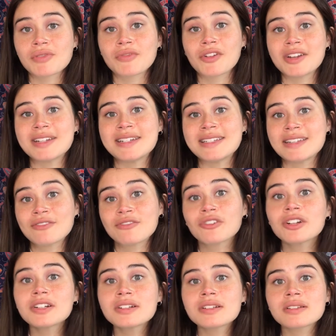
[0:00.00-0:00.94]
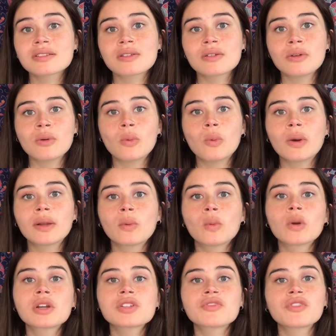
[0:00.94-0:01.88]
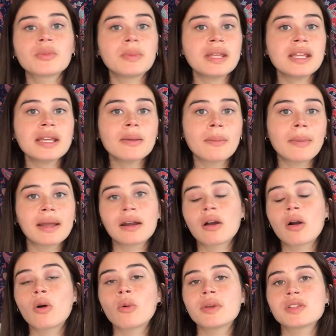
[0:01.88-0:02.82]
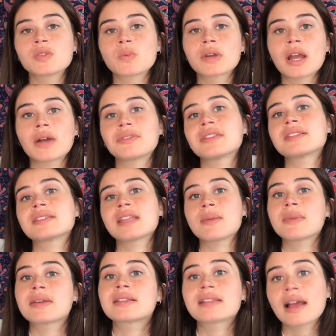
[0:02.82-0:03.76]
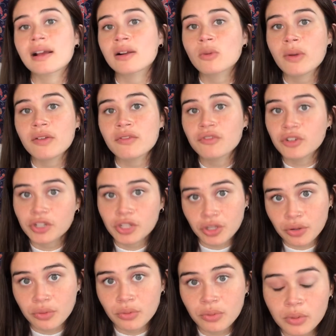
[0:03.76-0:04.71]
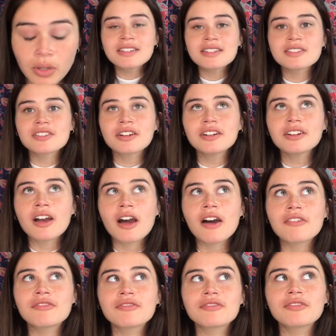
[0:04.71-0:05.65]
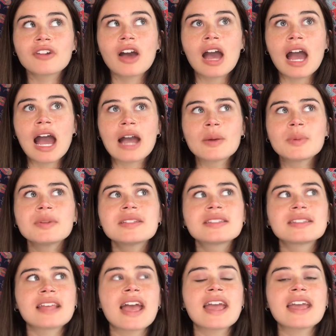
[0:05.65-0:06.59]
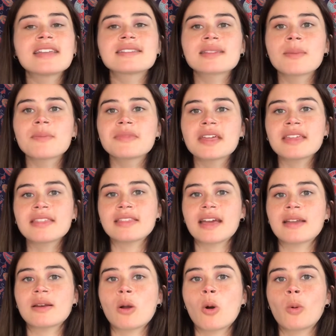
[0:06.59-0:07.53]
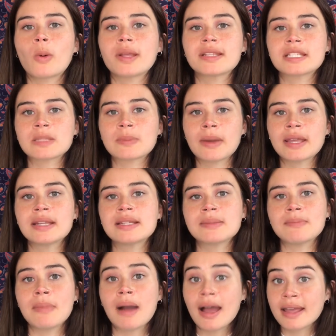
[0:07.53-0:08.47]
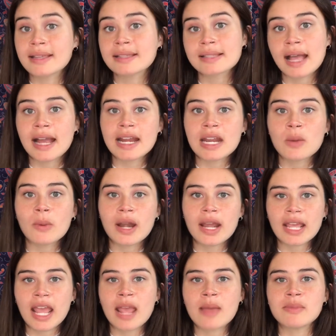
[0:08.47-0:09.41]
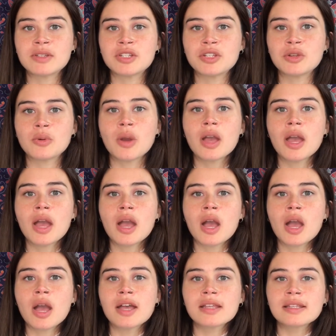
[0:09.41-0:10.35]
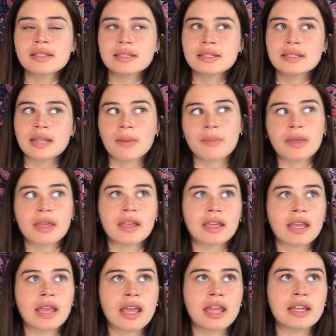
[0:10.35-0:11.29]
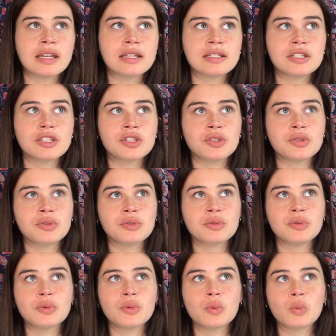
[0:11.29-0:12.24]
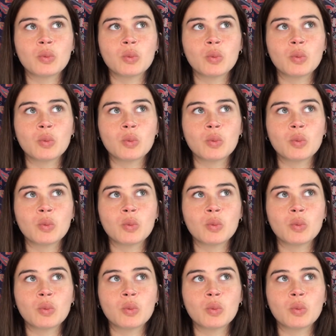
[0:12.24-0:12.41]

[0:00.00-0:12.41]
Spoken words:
very different, so what works for me might not always work out the same exact way for you. To start off, I would say something that always spiked my anxiety when it came to stepping into